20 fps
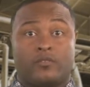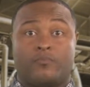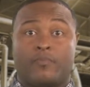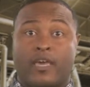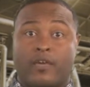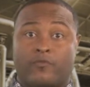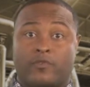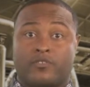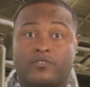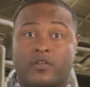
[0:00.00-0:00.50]
may
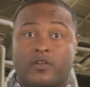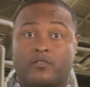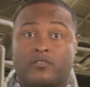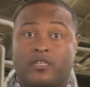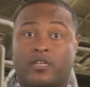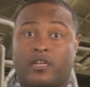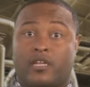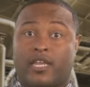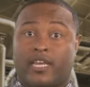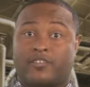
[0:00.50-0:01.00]
result
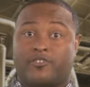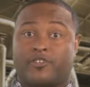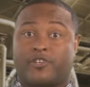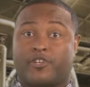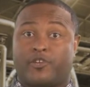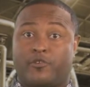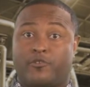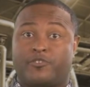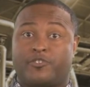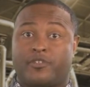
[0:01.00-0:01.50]
in
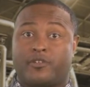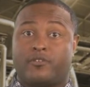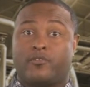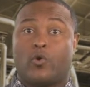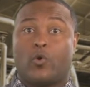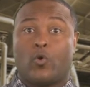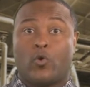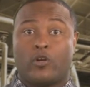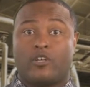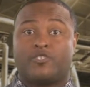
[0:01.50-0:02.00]
electrocution
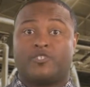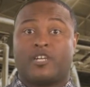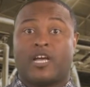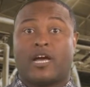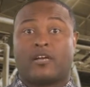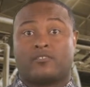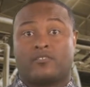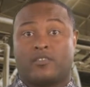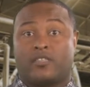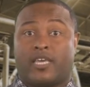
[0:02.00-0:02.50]
or
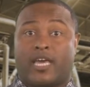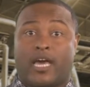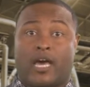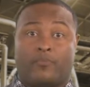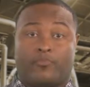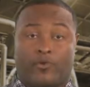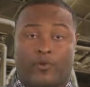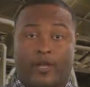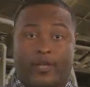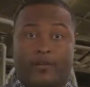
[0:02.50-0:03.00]
shock to the
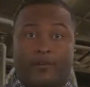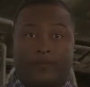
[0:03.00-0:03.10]
operator.